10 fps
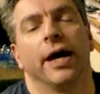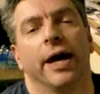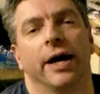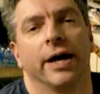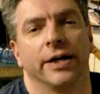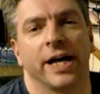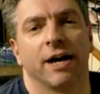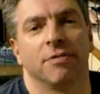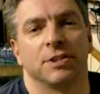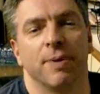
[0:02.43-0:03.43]
Hey,
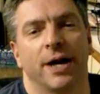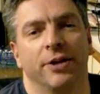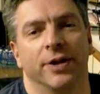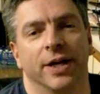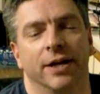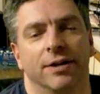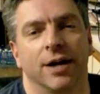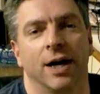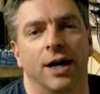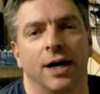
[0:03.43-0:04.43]
Gab, it's Matt here again.
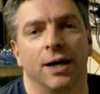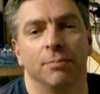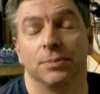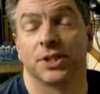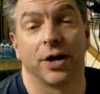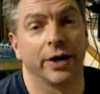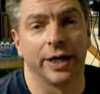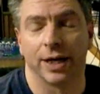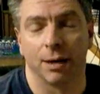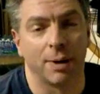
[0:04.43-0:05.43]

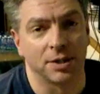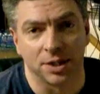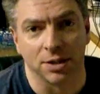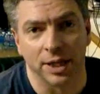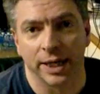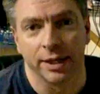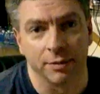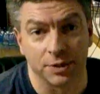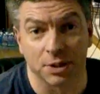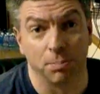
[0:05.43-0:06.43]
Sorry again about the delay.
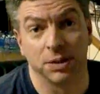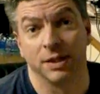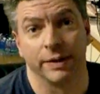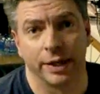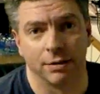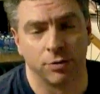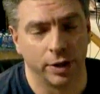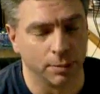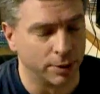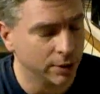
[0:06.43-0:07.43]
It was completely
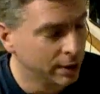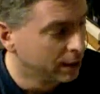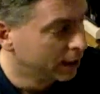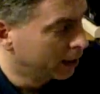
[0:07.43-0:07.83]
unavoidable.